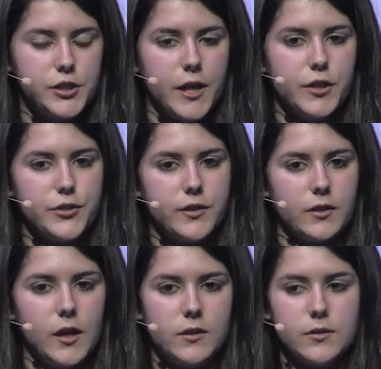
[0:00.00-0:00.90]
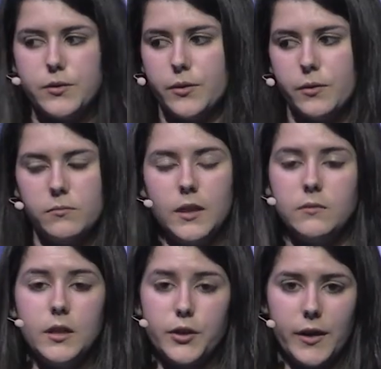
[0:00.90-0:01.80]
that changed into, in,
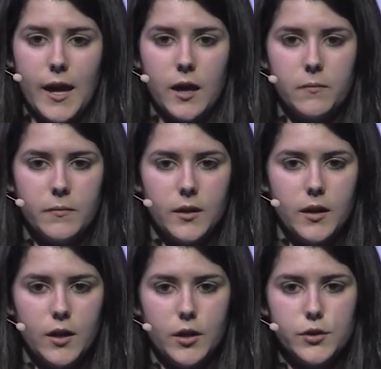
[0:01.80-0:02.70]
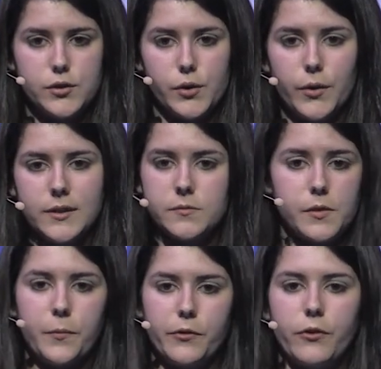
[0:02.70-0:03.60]
in your game. So in terms
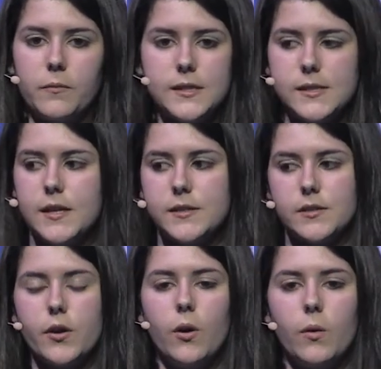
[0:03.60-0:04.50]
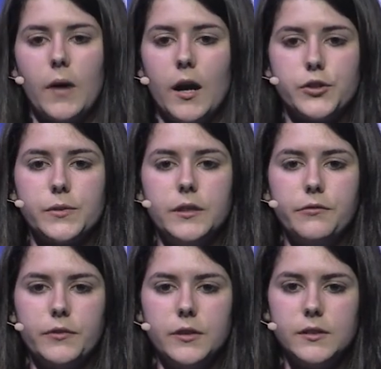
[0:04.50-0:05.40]
of performance, there's no actual
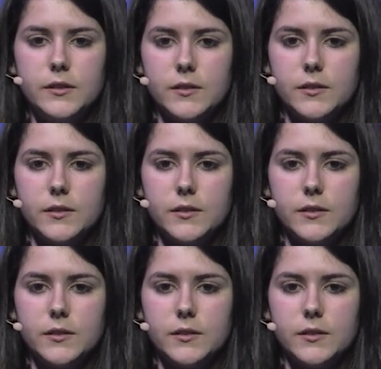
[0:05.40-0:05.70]
difference.